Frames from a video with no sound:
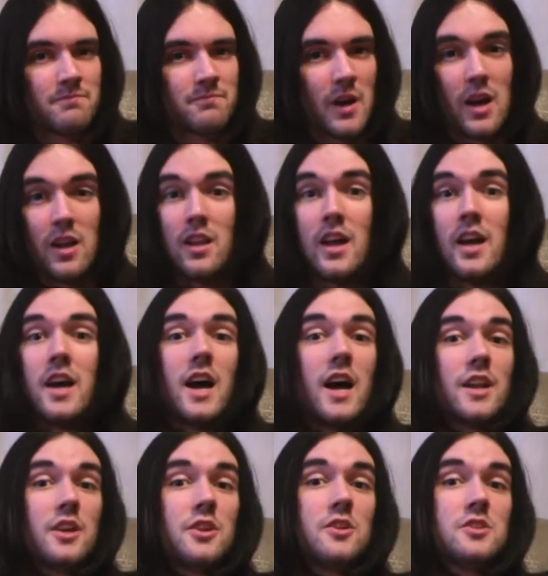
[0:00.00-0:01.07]
Well,
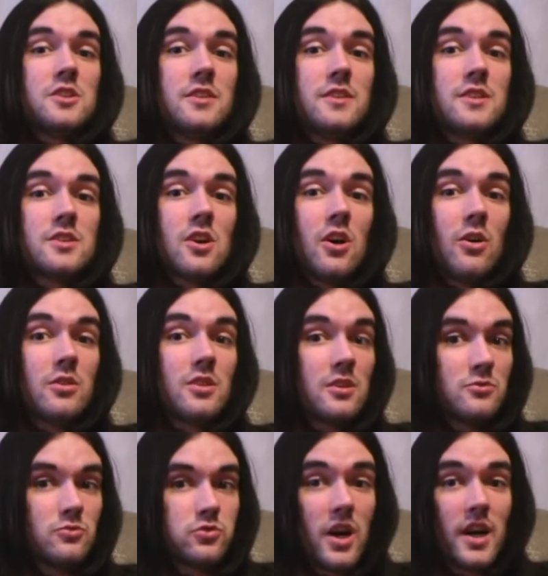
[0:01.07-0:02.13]
in a new series called
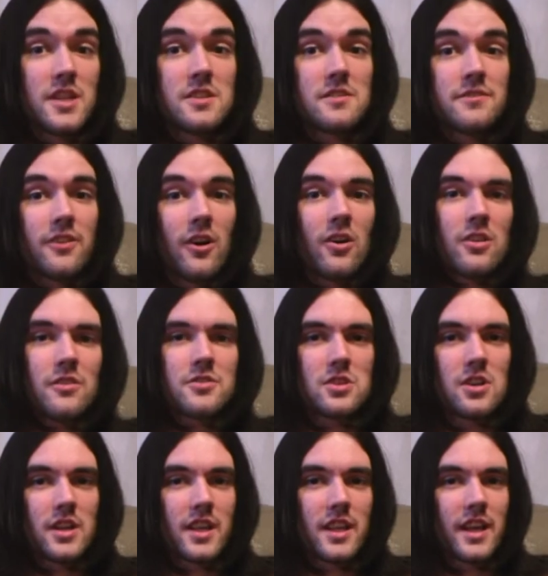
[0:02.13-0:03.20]
The Rise and Fall of
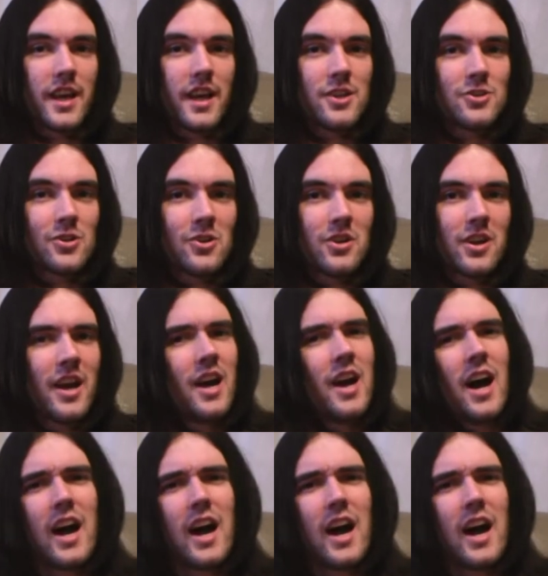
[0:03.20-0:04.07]
Sonic the Hedgehog,